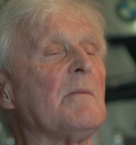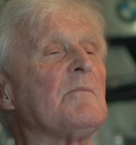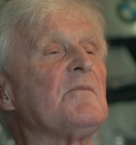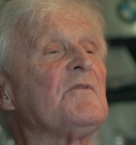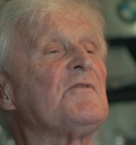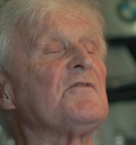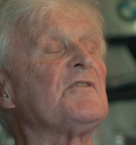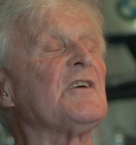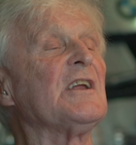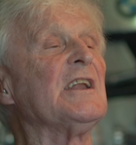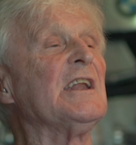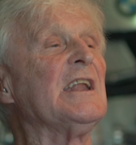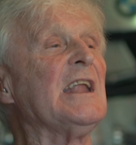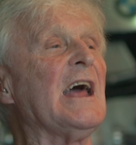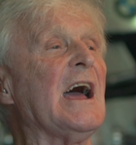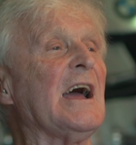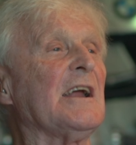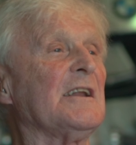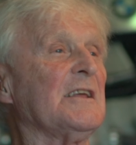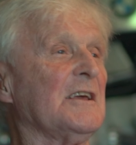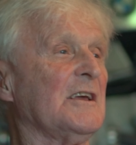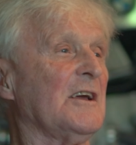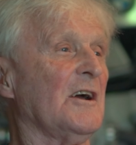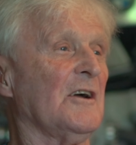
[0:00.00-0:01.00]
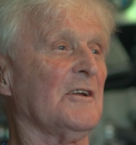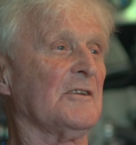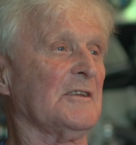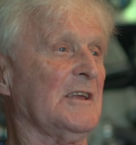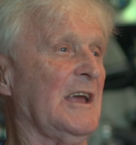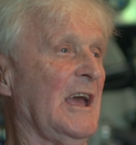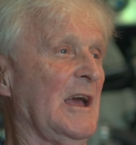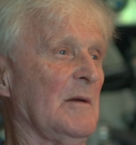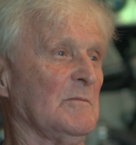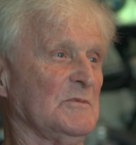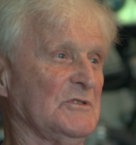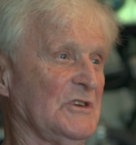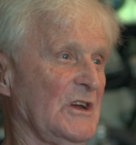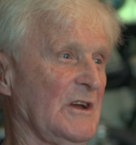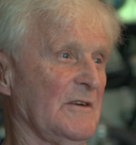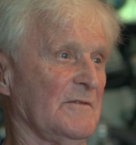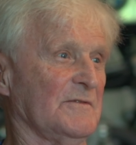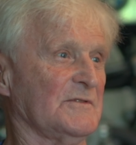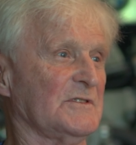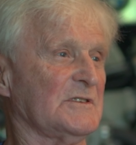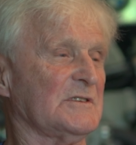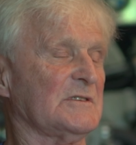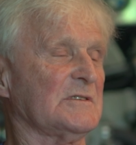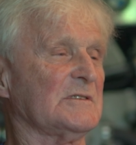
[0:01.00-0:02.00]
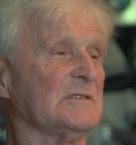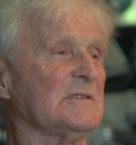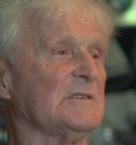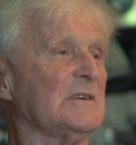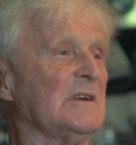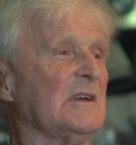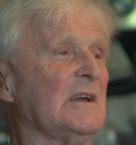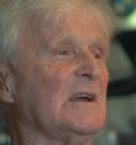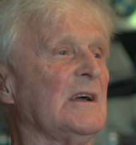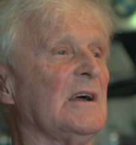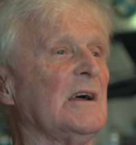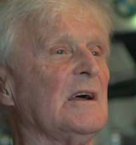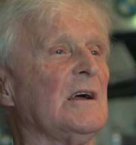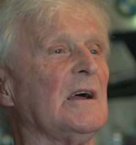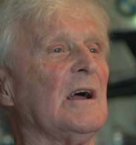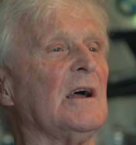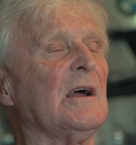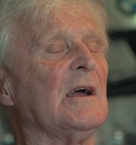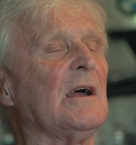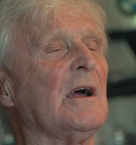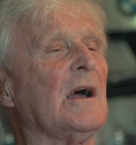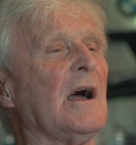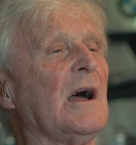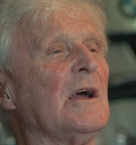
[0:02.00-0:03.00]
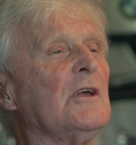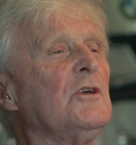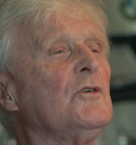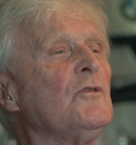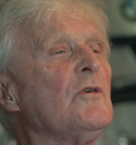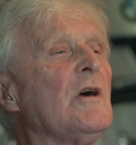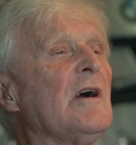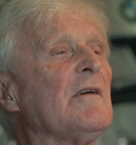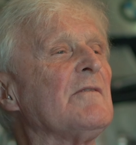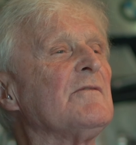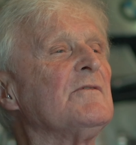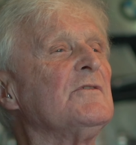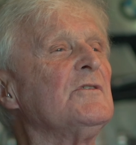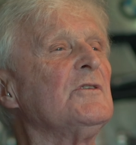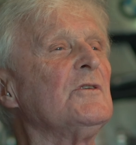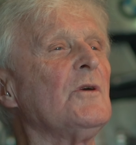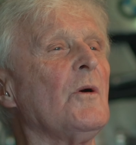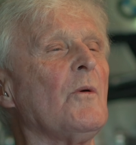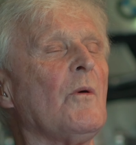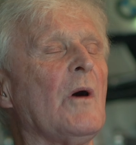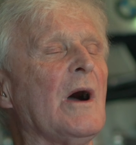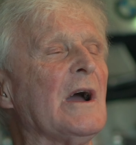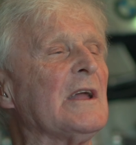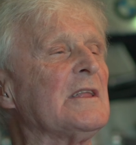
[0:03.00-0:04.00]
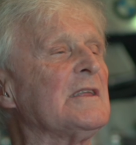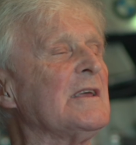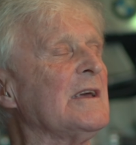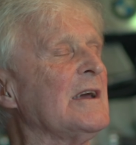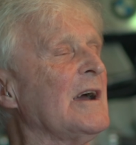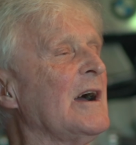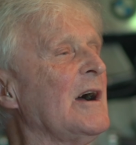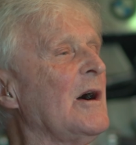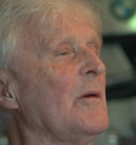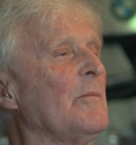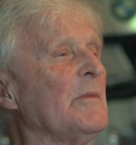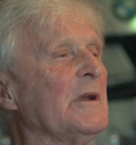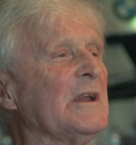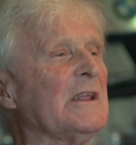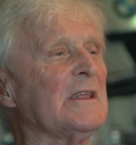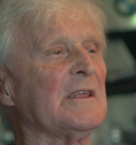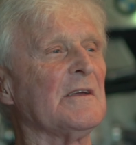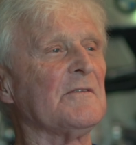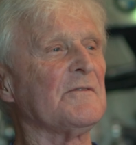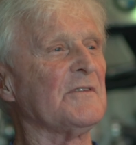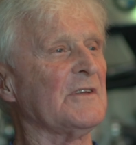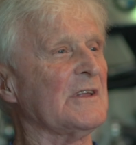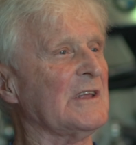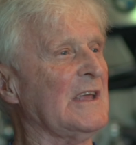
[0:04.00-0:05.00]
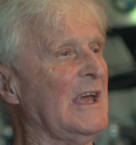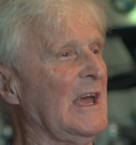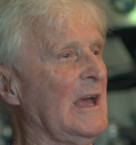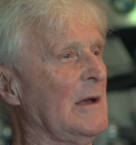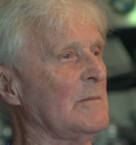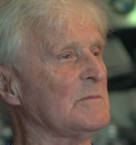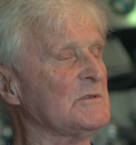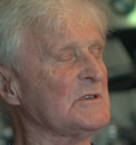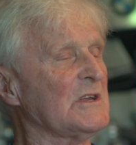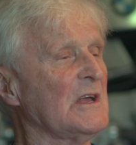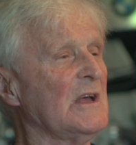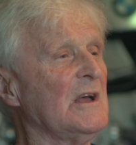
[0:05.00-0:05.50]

fanatic on camshafts. You have no idea how many different cams.